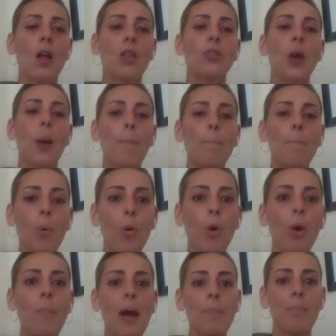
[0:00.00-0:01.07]
the
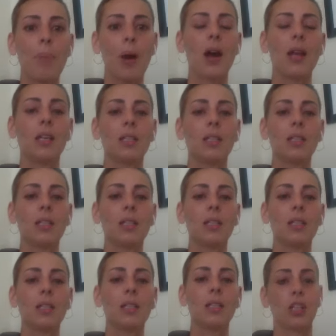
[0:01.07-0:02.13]
more my body
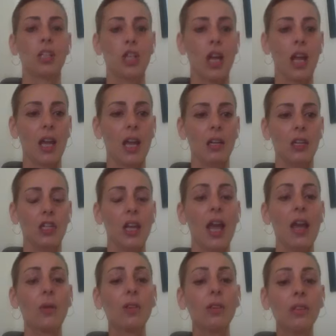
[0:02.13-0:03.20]
started to change.
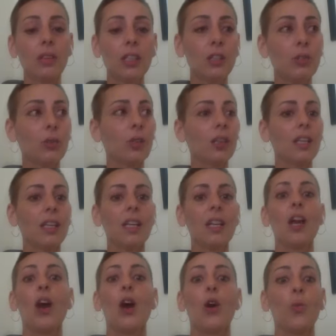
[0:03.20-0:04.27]
And
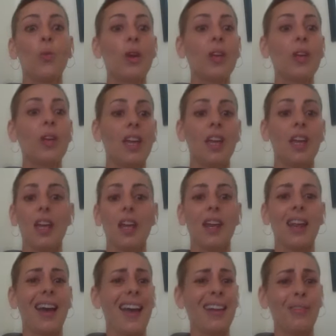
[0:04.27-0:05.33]
literally within,
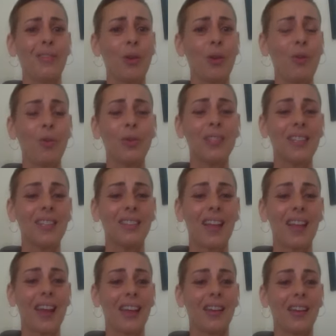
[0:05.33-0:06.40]
I don't know, what was it
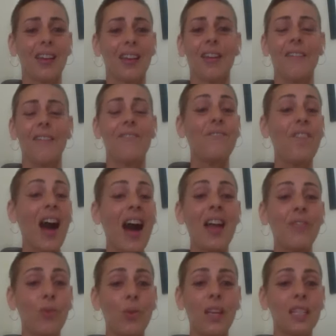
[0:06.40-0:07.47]
like?
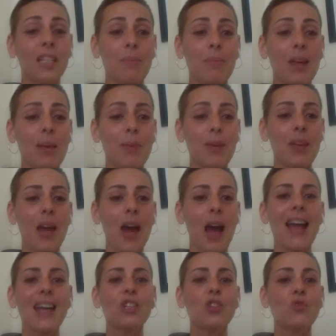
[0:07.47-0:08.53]
Five weeks, maybe,
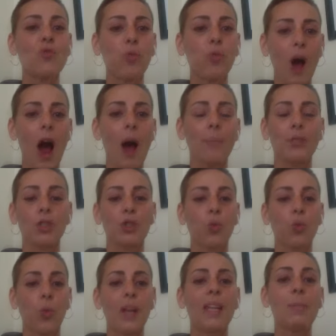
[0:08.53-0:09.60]
I dropped
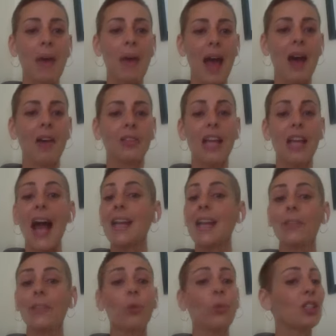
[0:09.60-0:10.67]
20 pounds. I
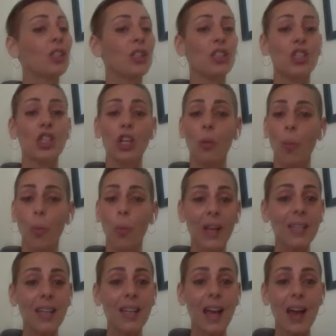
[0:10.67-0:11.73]
never went to the gym
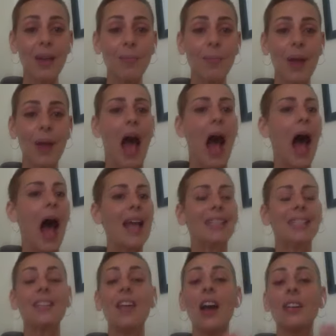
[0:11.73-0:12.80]
one time. I
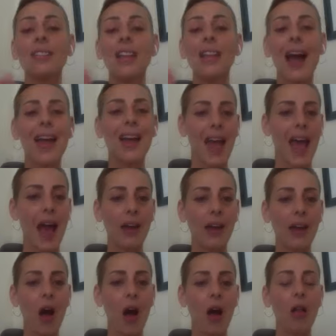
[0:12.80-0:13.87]
did not diet at
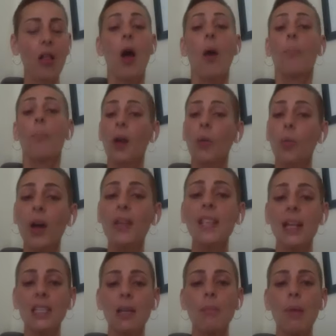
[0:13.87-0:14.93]
all, but I was
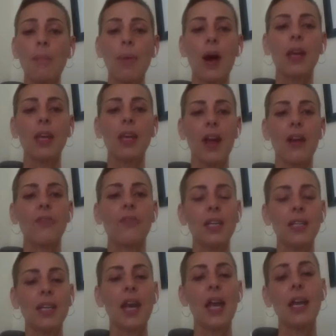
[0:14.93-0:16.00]
asking my body every
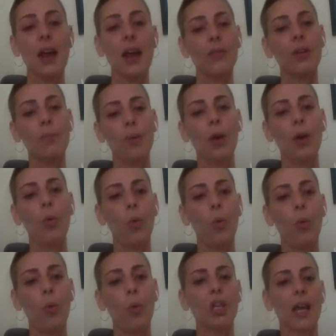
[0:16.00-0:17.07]
day and every meal, What
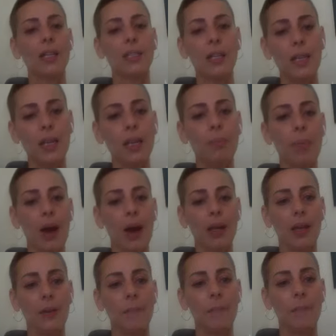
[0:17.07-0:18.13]
would you like to eat,
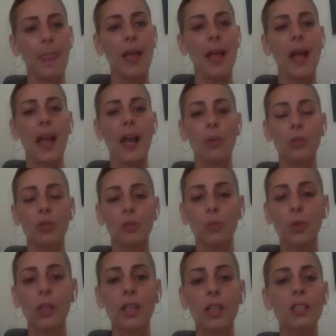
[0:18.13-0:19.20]
body? And I was
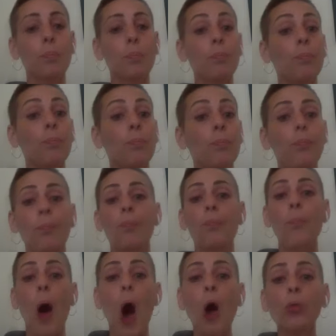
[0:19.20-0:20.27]
willing to
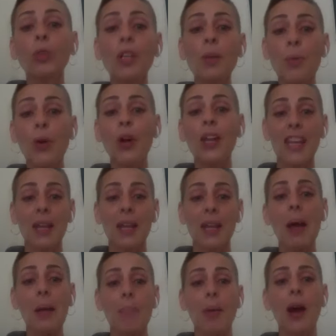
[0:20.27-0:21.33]
only put in
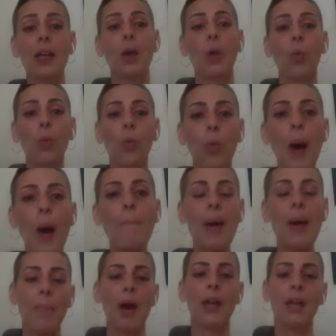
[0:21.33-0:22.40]
my body what
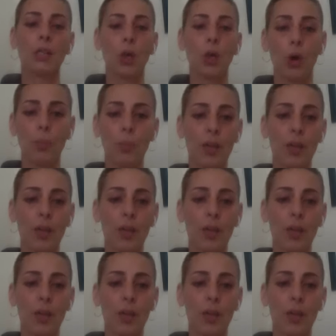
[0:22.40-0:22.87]
my body told me